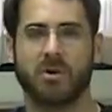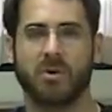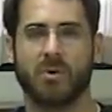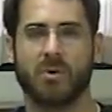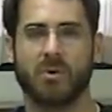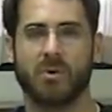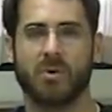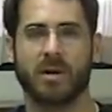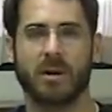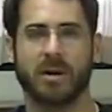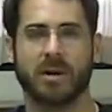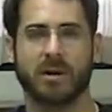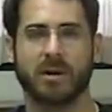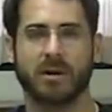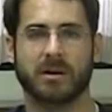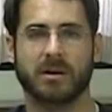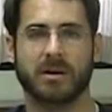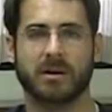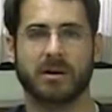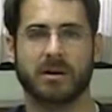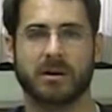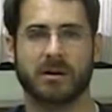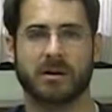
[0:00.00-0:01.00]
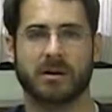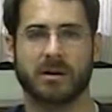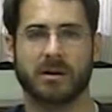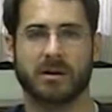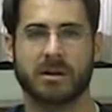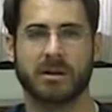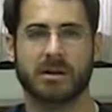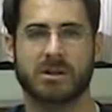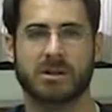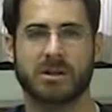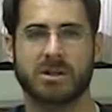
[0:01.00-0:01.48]
1,
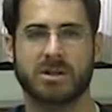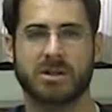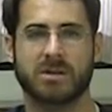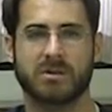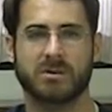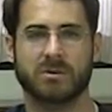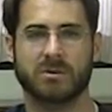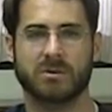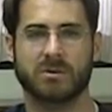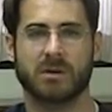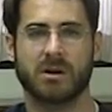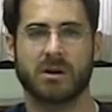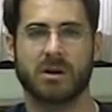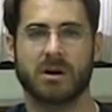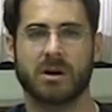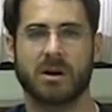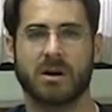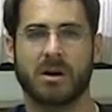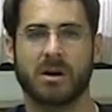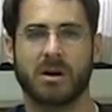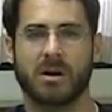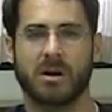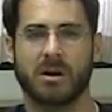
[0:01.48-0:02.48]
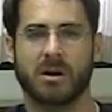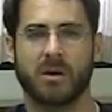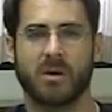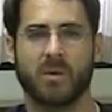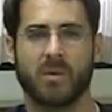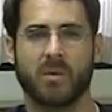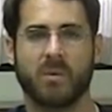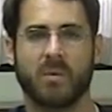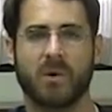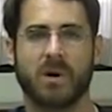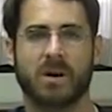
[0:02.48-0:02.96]
2,
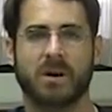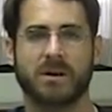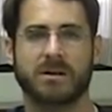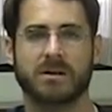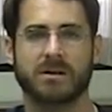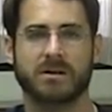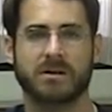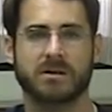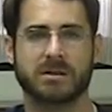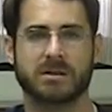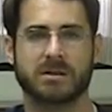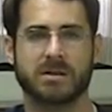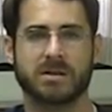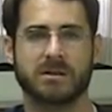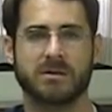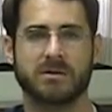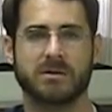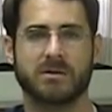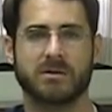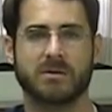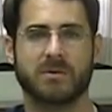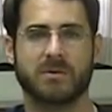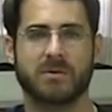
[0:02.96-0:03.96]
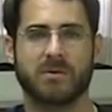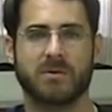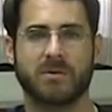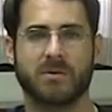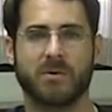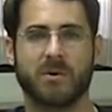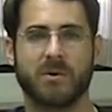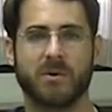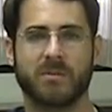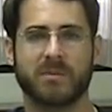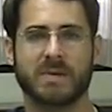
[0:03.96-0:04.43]
1, 2,
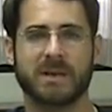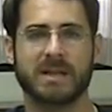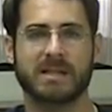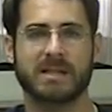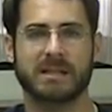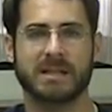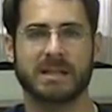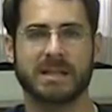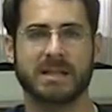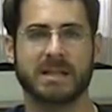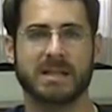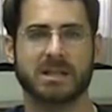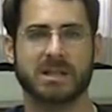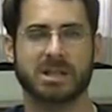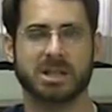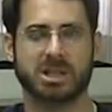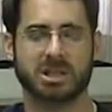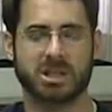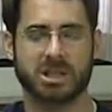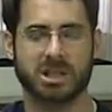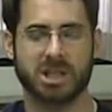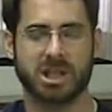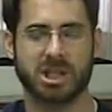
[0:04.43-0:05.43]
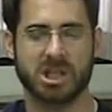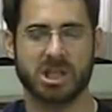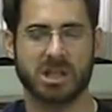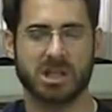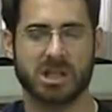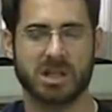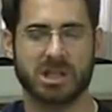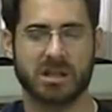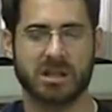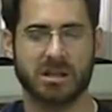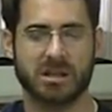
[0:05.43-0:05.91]
4 beats each.
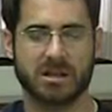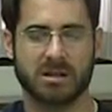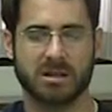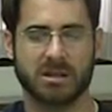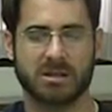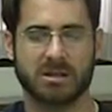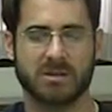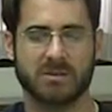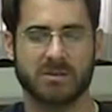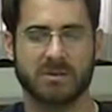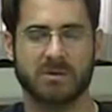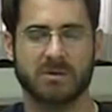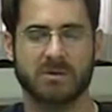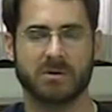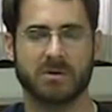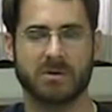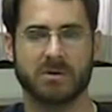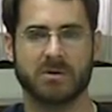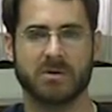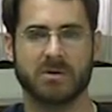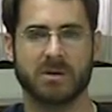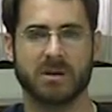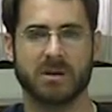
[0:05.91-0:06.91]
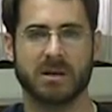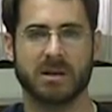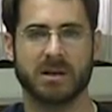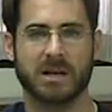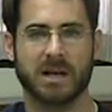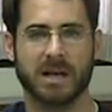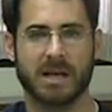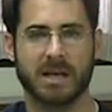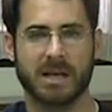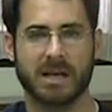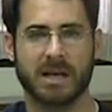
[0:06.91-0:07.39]
G, 2, 3,
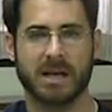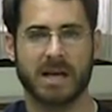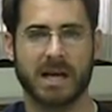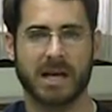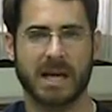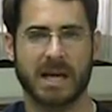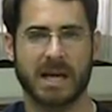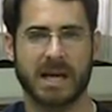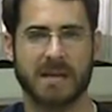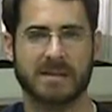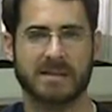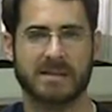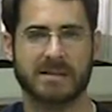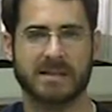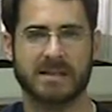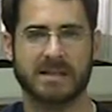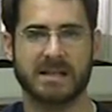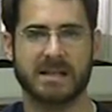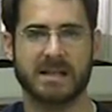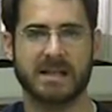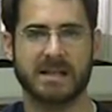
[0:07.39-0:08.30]
and C.